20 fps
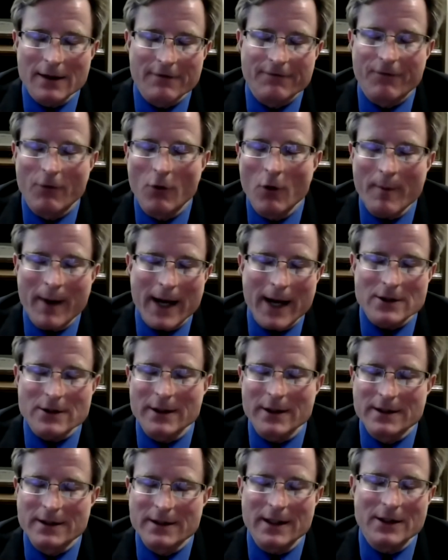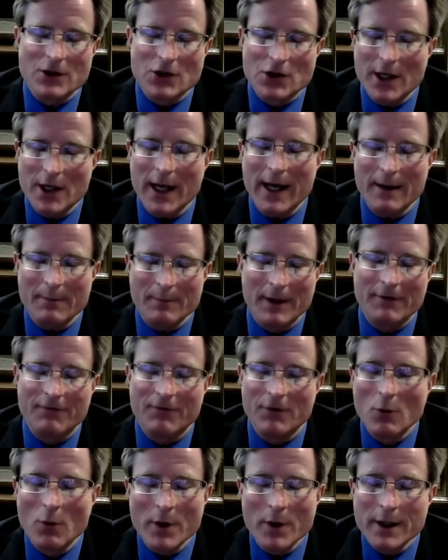The form actually says check, but if
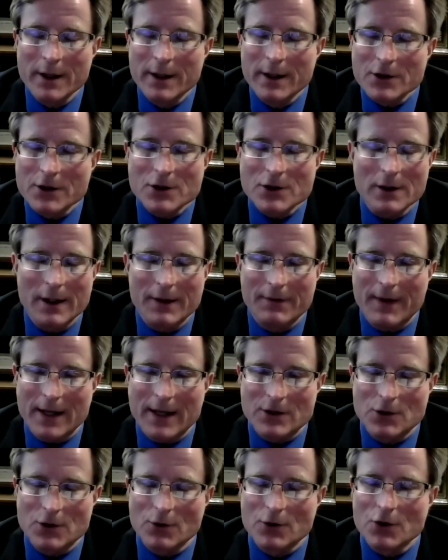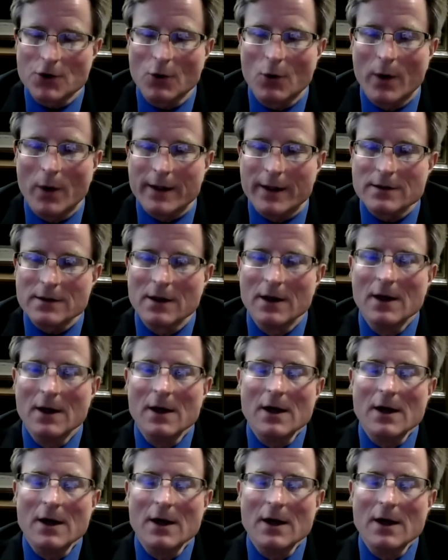you want to initial it, that's your choice.